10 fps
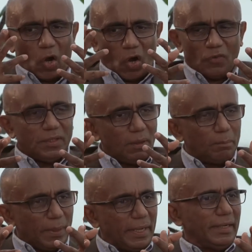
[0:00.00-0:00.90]
on the
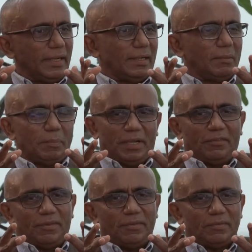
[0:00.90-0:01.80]
empirical
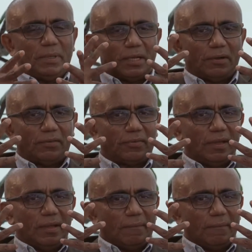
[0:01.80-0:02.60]
basis, because